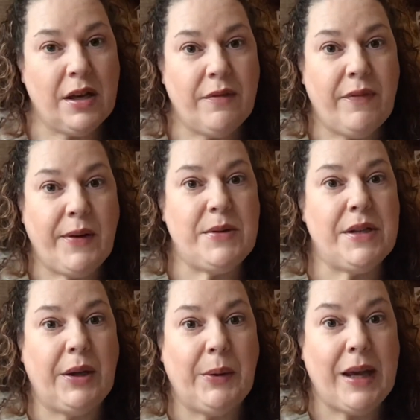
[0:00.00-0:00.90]
a
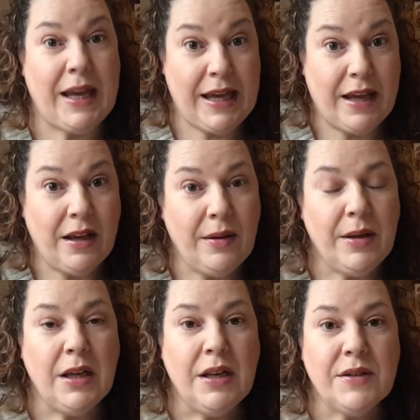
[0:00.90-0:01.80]
photo here
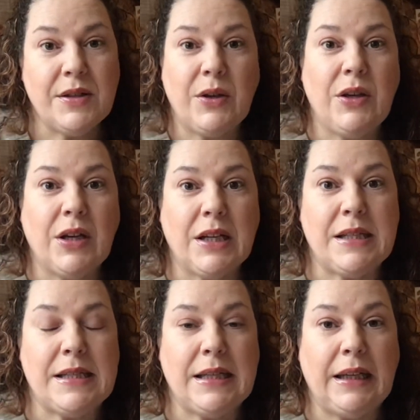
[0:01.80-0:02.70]
so you can
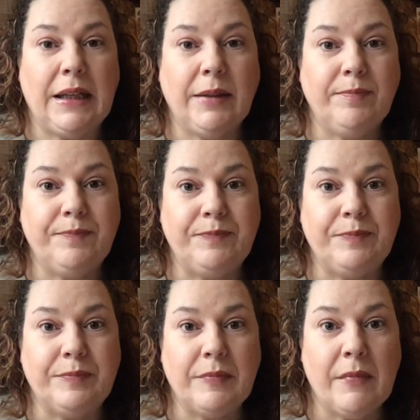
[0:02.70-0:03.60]
see it.
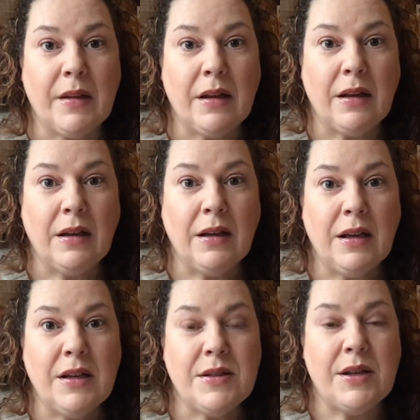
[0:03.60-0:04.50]

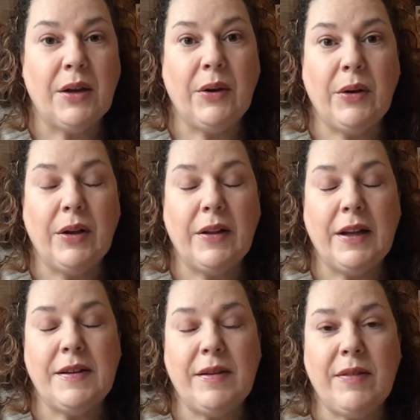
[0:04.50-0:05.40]
So
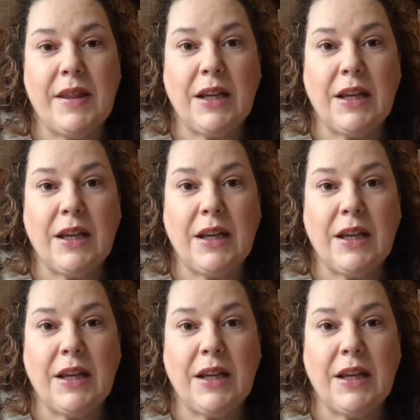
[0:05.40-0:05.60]
there's everything